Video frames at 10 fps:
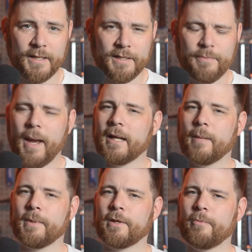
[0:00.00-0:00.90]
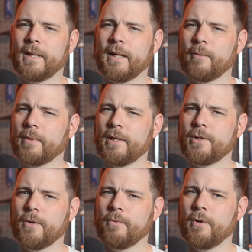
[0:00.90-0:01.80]
To back up a little bit, I really
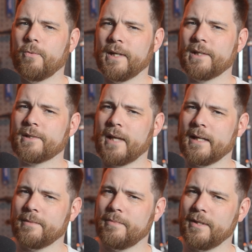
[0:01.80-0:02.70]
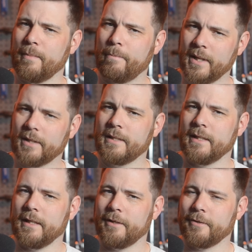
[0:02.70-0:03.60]
don't know what it's like to be a
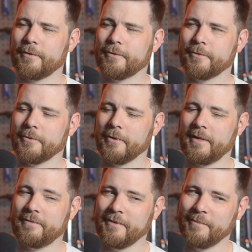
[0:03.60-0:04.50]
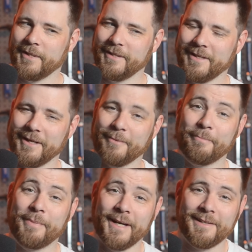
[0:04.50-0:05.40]
billionaire or even a millionaire,
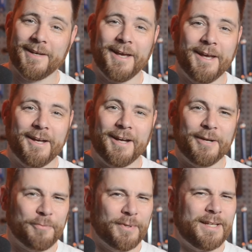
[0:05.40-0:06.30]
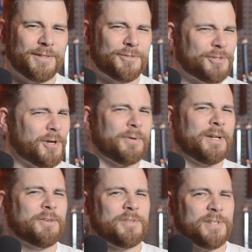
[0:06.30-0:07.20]
but I really don't
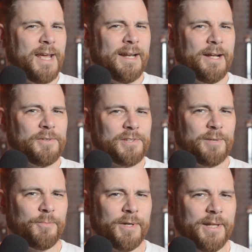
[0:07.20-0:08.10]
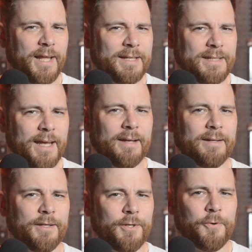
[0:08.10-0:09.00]
understand how someone like
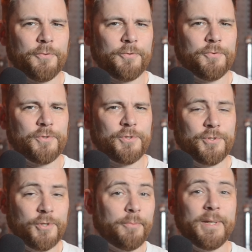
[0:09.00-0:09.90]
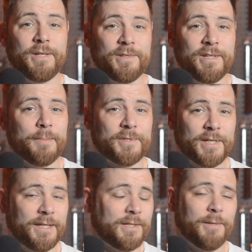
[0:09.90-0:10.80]
Dan can go through so many steps
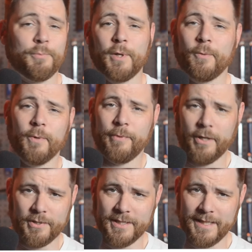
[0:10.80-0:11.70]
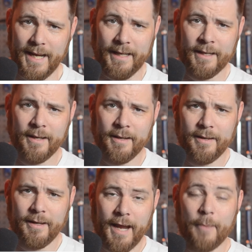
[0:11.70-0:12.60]
to get to the point where we are today.
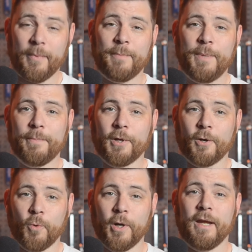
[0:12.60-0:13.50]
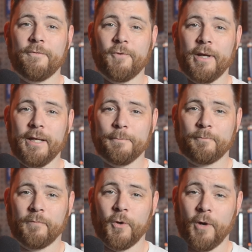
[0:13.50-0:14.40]
How many people are working for
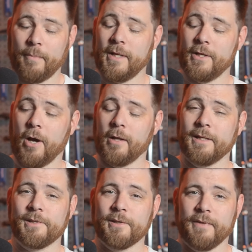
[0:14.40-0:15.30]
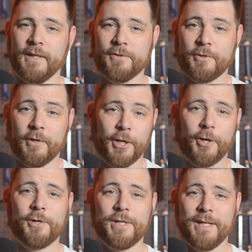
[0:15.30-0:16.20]
him, or how many colleagues of his are
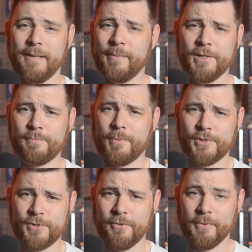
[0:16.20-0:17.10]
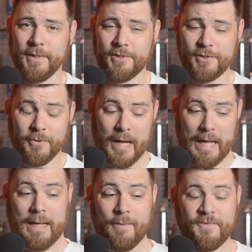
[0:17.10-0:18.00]
encouraging him in this pursuit when it's so
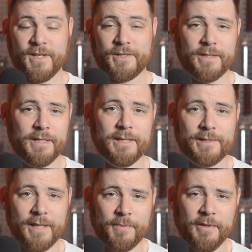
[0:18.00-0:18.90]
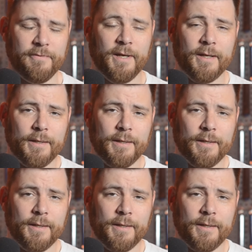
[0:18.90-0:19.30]
obviously deceptive?